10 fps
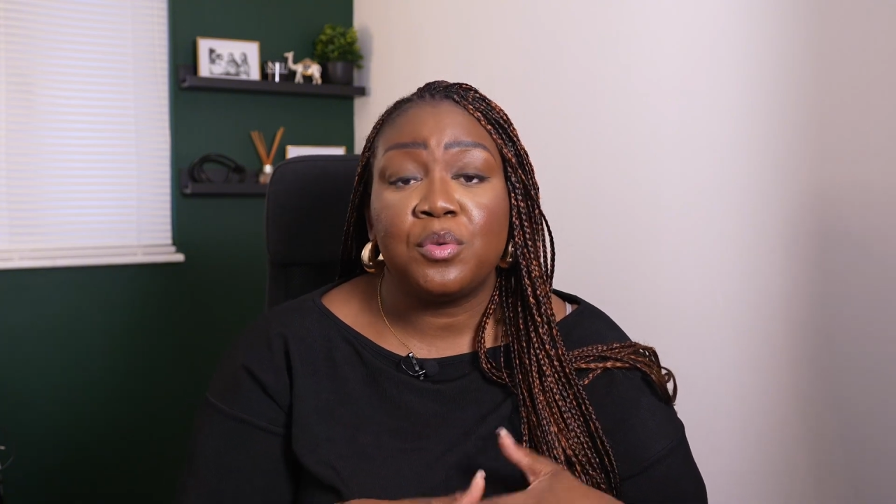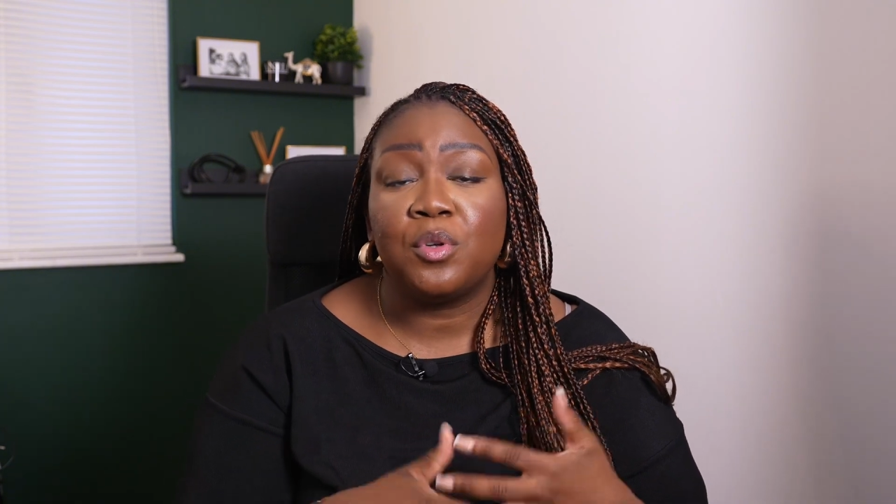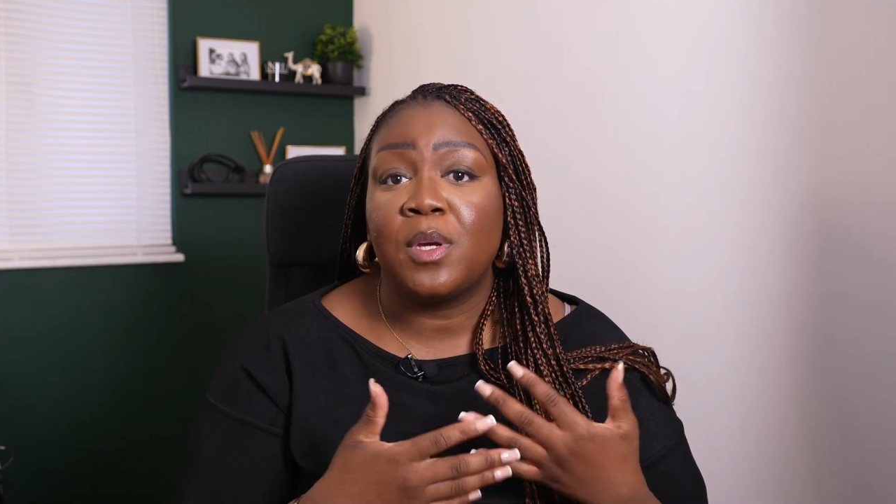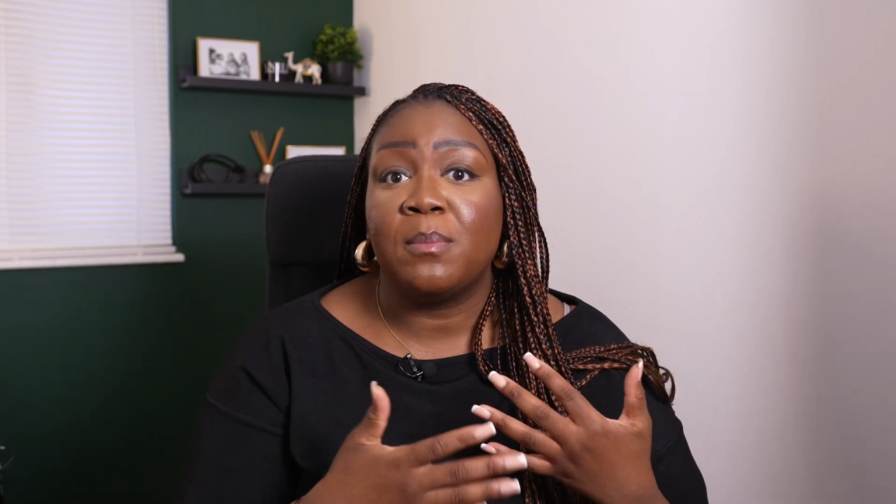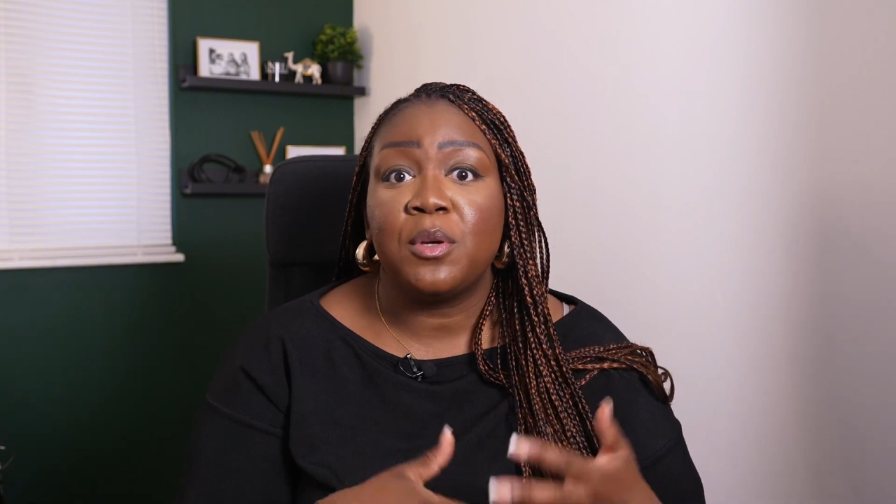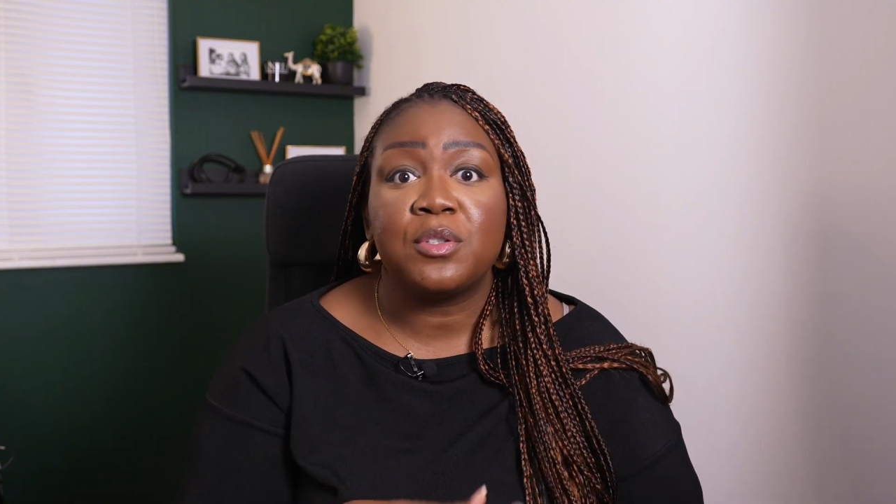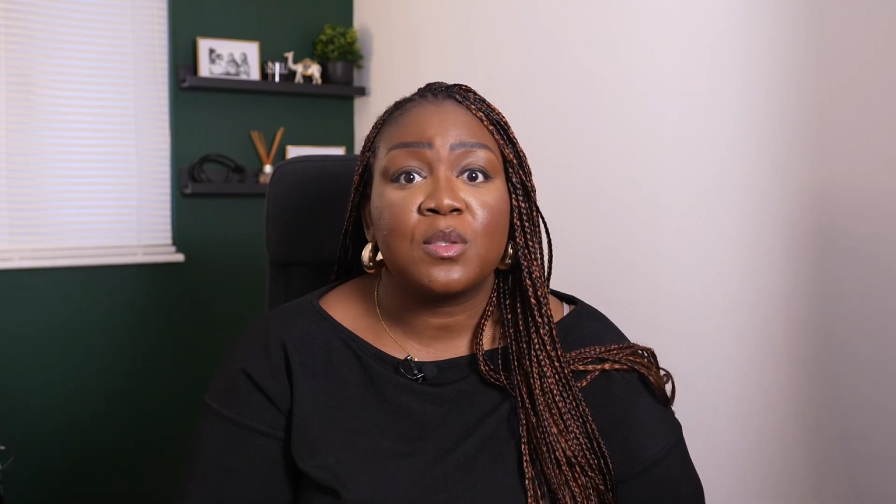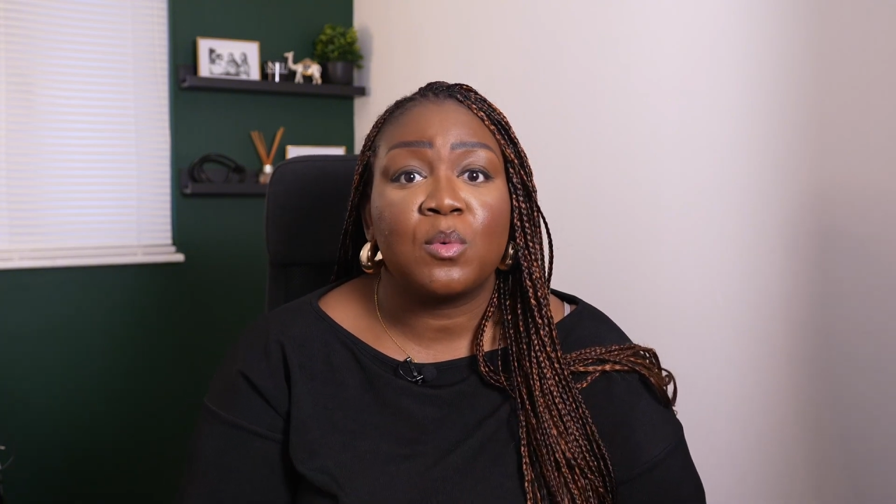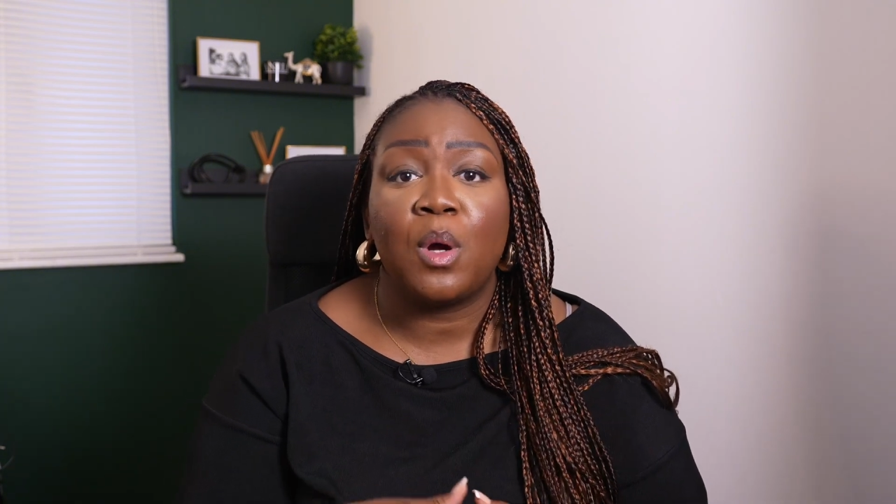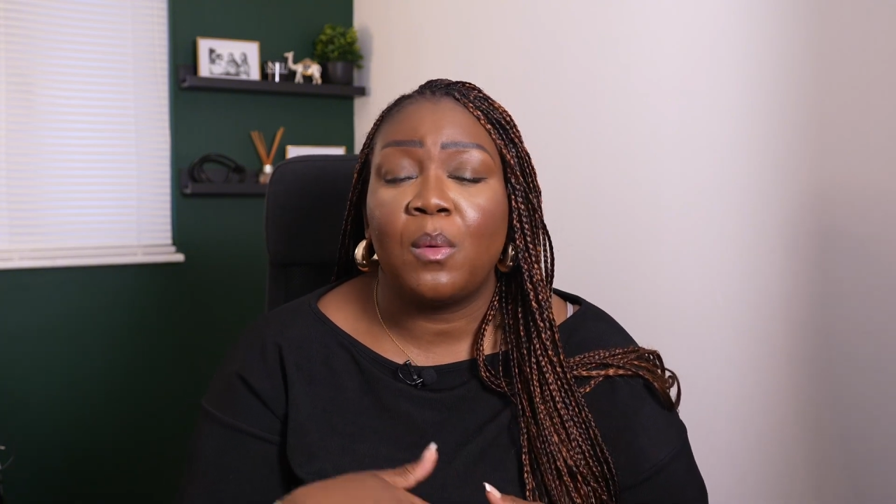Your emotions
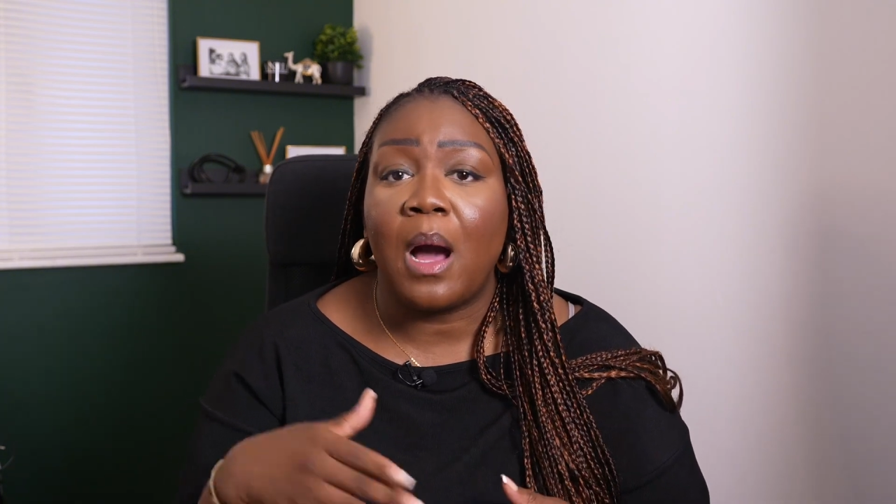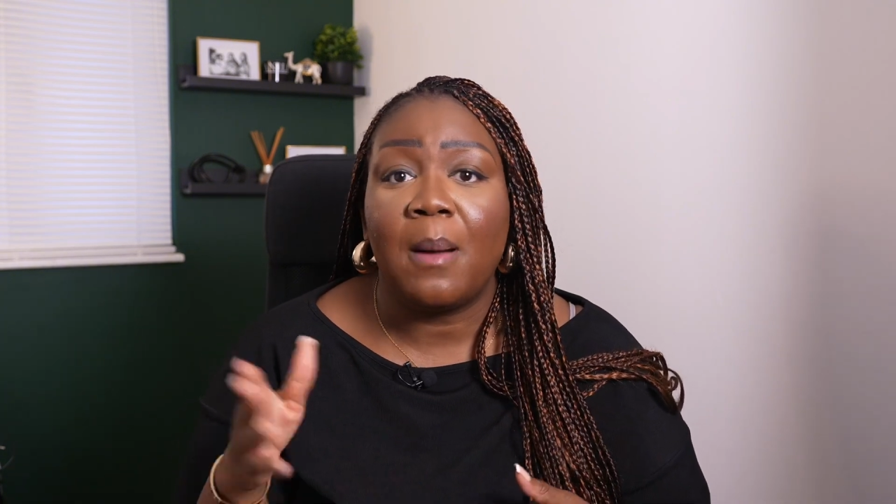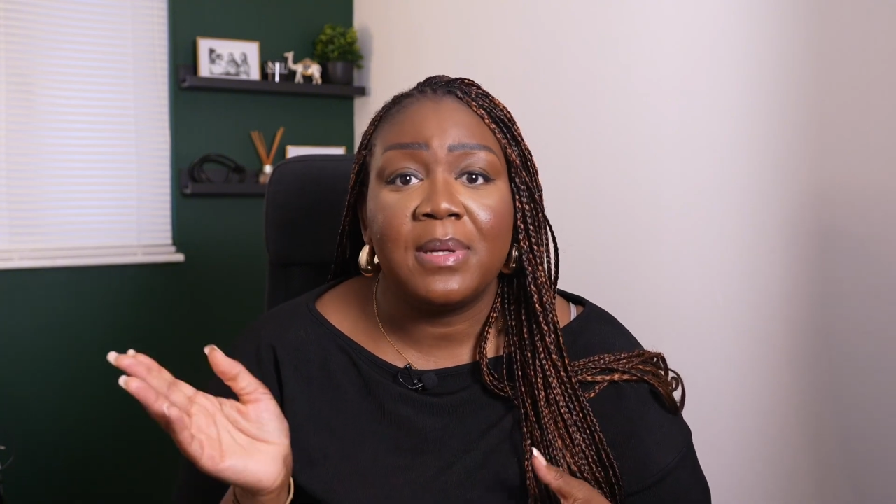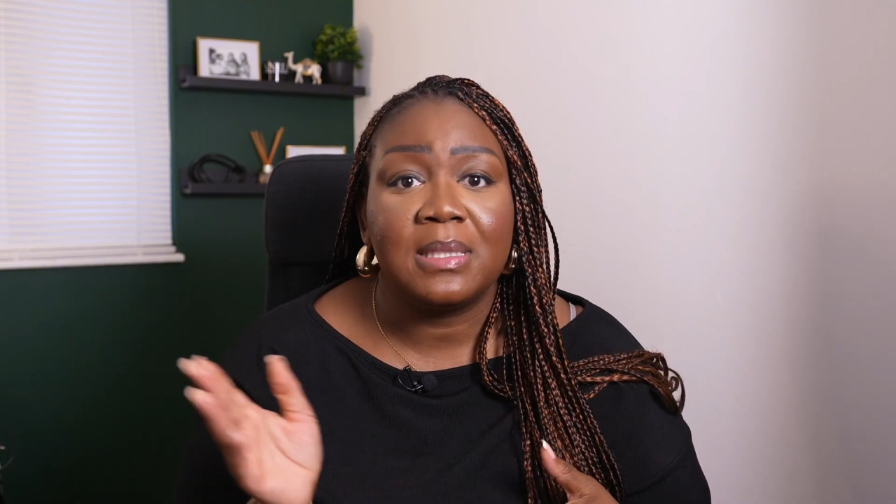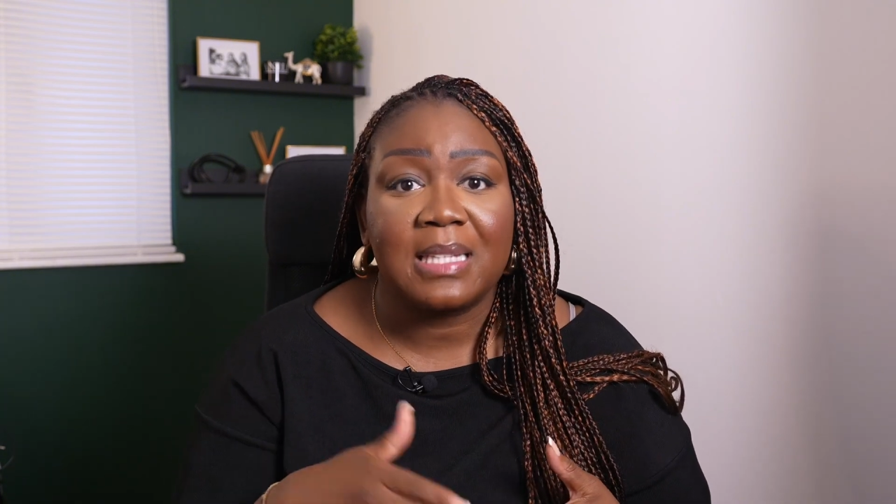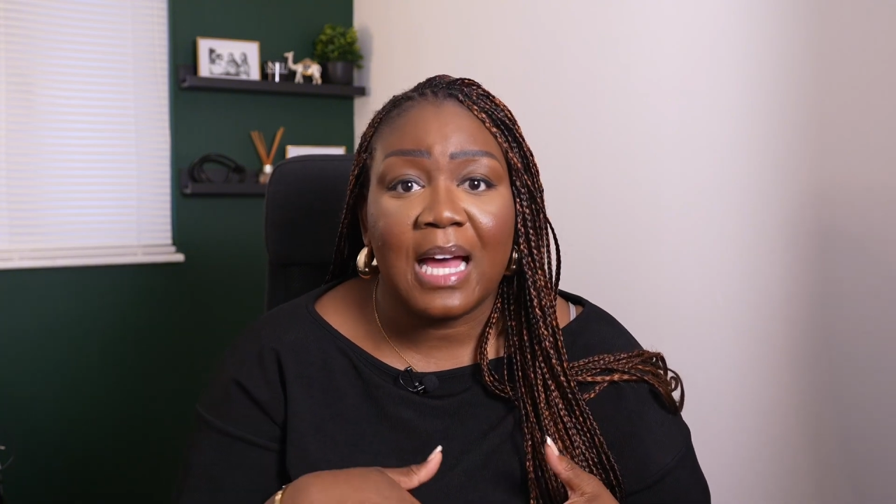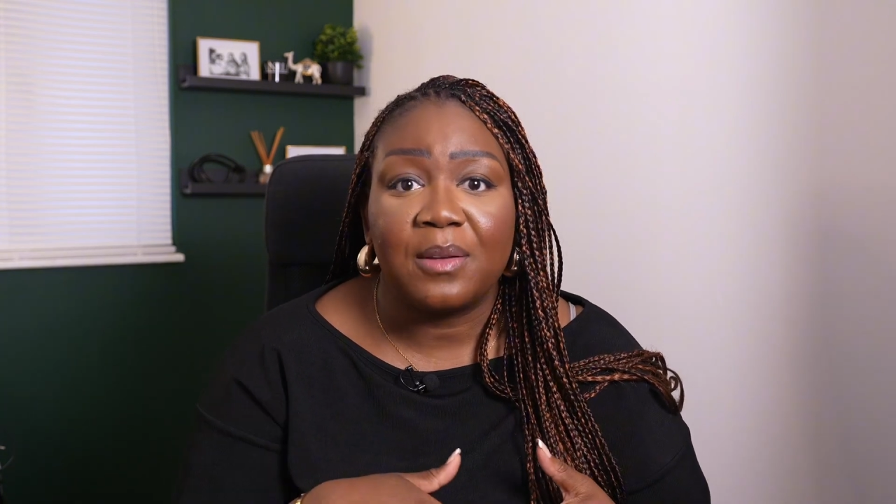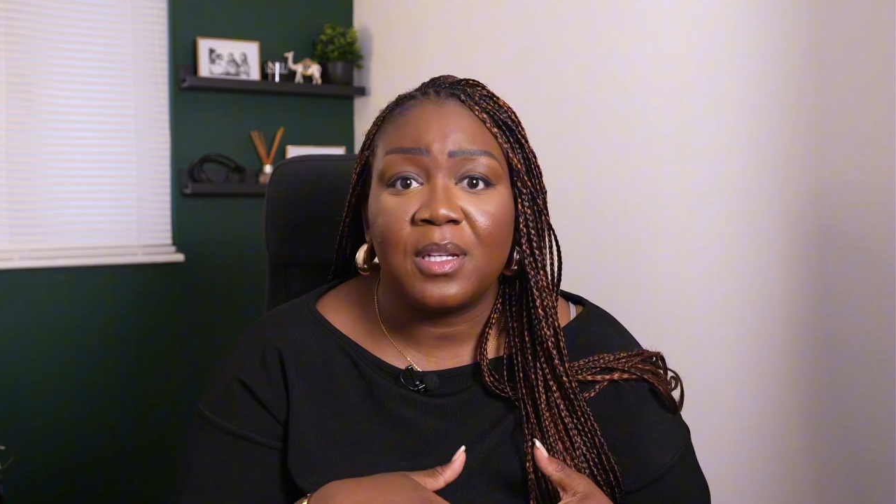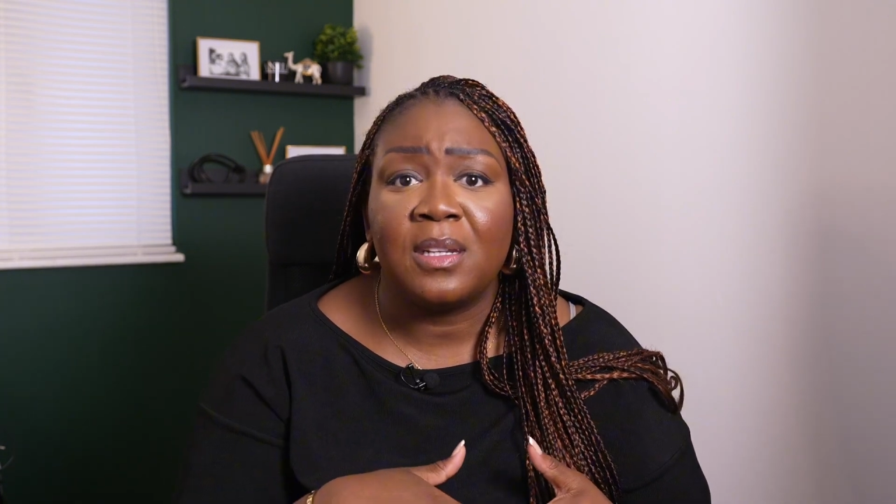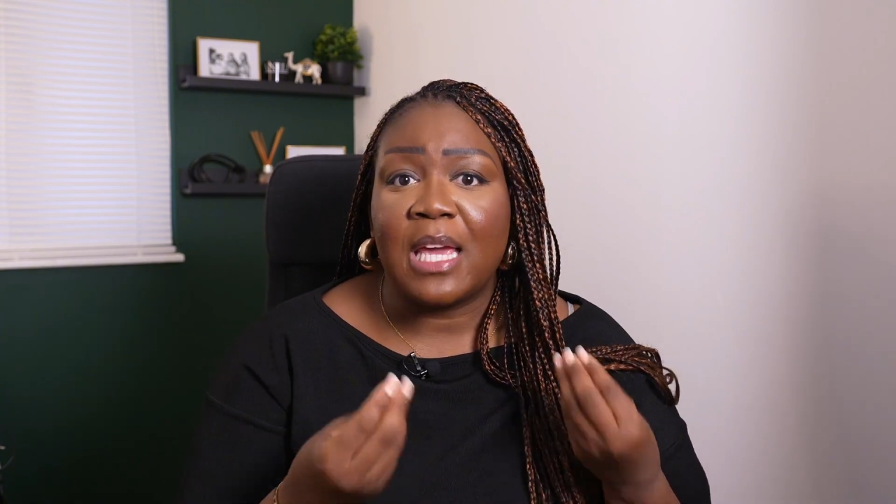will go up and down,
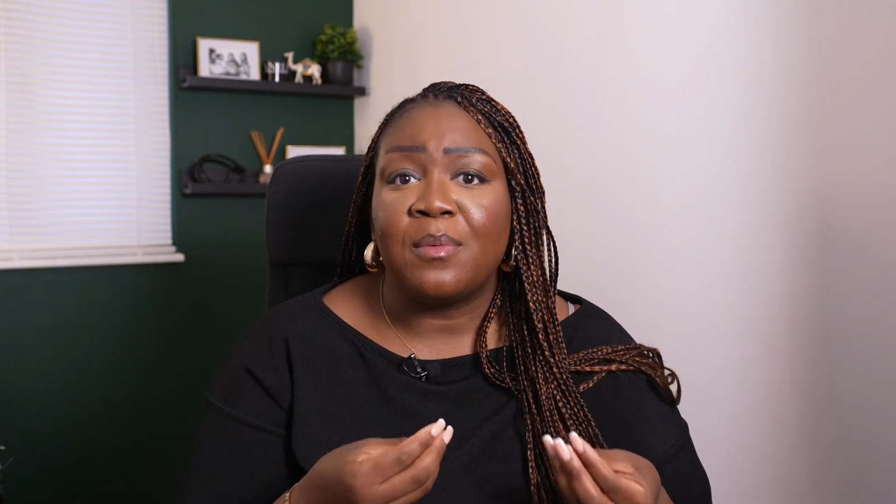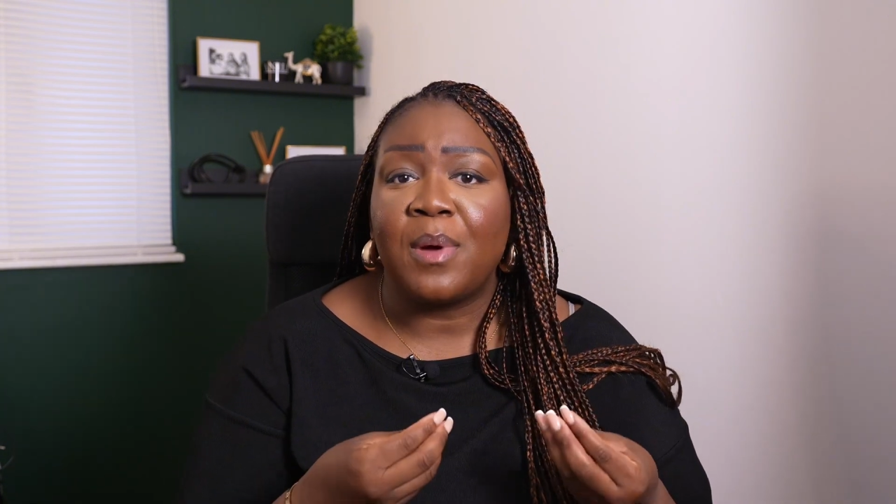and they,